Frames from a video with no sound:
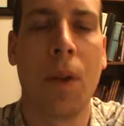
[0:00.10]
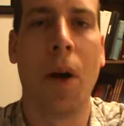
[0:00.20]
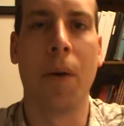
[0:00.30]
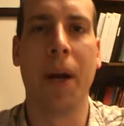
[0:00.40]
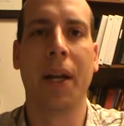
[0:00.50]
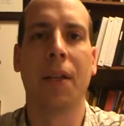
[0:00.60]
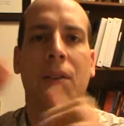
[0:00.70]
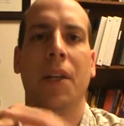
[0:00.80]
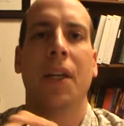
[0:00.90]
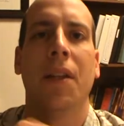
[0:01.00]
All right,
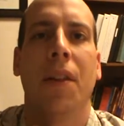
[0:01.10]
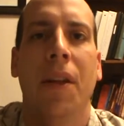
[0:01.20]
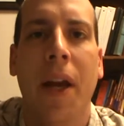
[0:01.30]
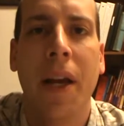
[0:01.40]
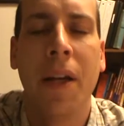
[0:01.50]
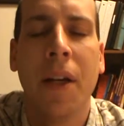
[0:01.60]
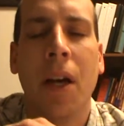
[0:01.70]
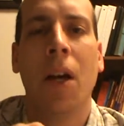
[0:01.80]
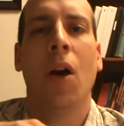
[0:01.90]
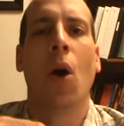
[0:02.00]
it's the end of the day.
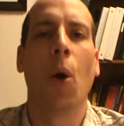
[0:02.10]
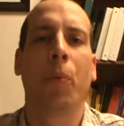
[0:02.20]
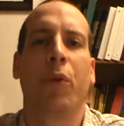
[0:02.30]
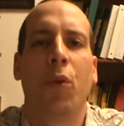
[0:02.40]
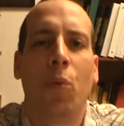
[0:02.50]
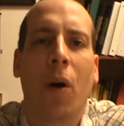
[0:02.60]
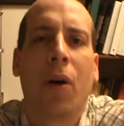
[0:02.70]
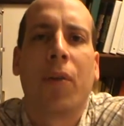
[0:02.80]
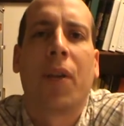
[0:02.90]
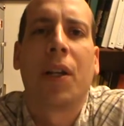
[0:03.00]
Hope you're doing
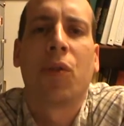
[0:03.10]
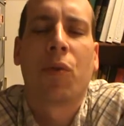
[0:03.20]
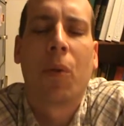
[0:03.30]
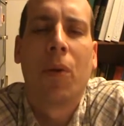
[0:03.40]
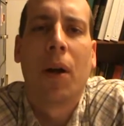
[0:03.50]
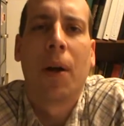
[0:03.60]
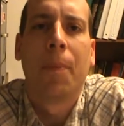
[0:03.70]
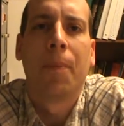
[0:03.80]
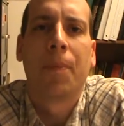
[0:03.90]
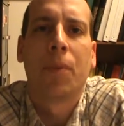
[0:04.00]
well. Thanks for
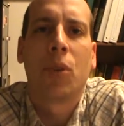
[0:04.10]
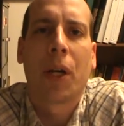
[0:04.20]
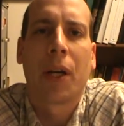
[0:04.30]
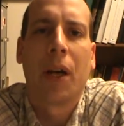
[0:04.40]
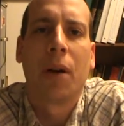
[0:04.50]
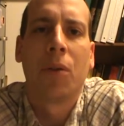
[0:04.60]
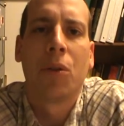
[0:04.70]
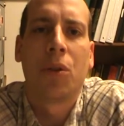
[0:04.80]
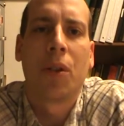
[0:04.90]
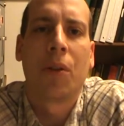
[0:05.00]
um, checking out
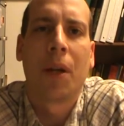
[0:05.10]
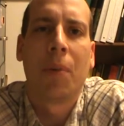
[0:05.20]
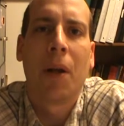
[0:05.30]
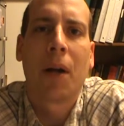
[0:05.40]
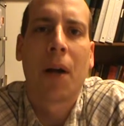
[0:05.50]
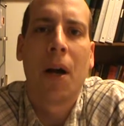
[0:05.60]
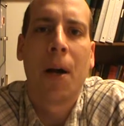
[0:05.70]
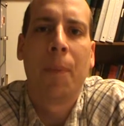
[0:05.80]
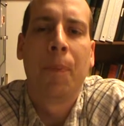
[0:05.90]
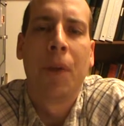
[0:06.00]

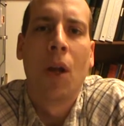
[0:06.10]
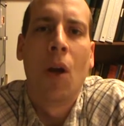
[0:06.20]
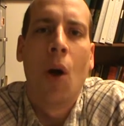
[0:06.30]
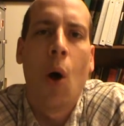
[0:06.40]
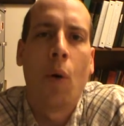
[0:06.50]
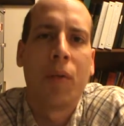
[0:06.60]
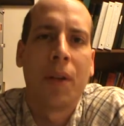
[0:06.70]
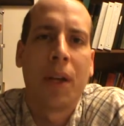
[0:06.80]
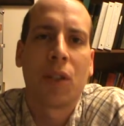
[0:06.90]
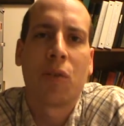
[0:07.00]
yoursecretname.com. Over
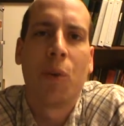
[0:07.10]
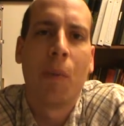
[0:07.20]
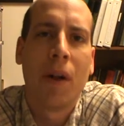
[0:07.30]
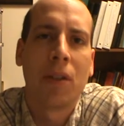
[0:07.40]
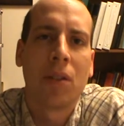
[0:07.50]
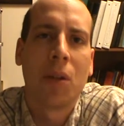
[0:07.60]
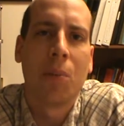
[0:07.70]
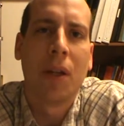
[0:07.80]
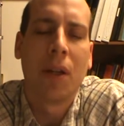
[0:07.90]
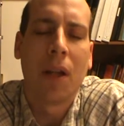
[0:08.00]
the next few months, there'll
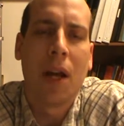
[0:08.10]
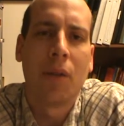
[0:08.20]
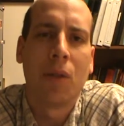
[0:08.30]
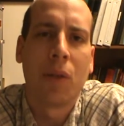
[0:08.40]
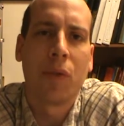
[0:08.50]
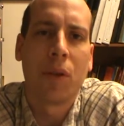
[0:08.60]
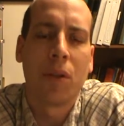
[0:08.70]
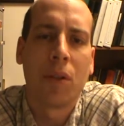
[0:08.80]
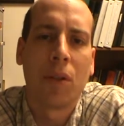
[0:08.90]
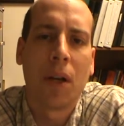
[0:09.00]
be a lot of
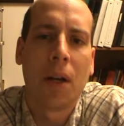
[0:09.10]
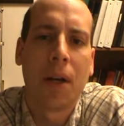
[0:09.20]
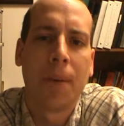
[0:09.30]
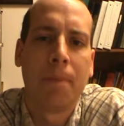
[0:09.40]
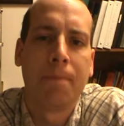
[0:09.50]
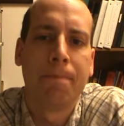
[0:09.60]
different um,